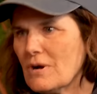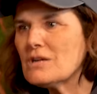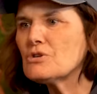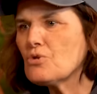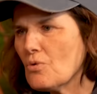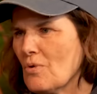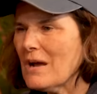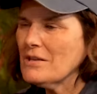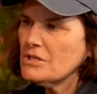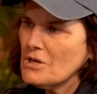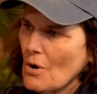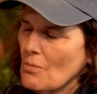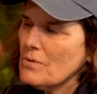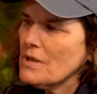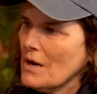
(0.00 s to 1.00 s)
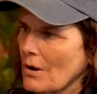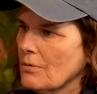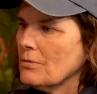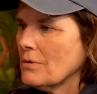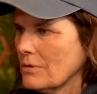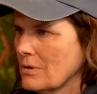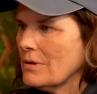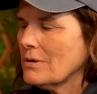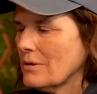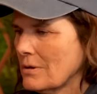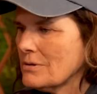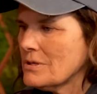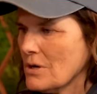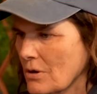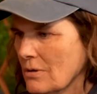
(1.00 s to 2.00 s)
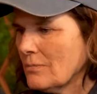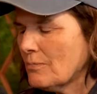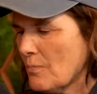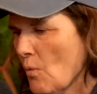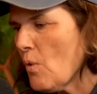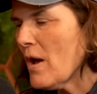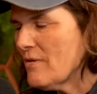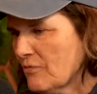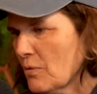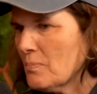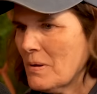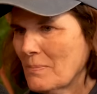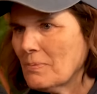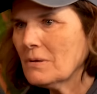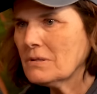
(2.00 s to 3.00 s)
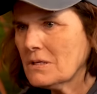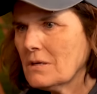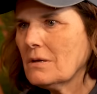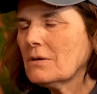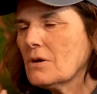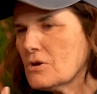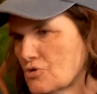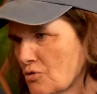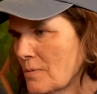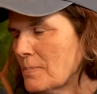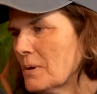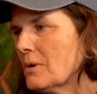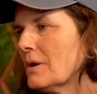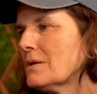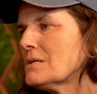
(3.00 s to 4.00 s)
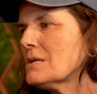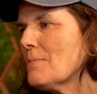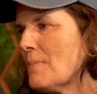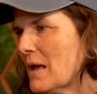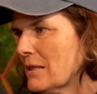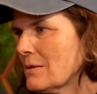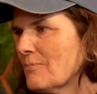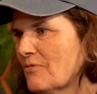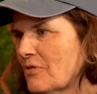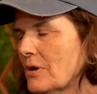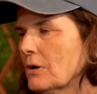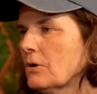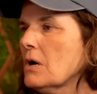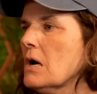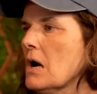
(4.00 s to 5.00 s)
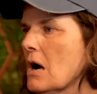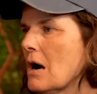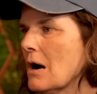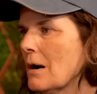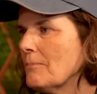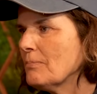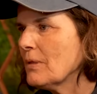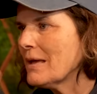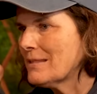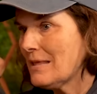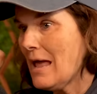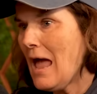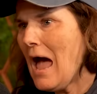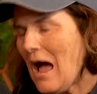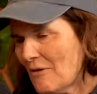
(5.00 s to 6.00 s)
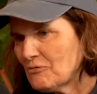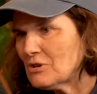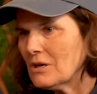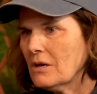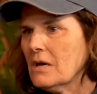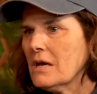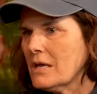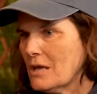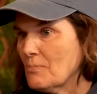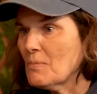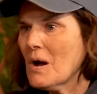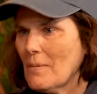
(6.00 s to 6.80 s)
Treasurer, right. So, you know, it's a way for people to contribute and to make them feel um, like they have to keep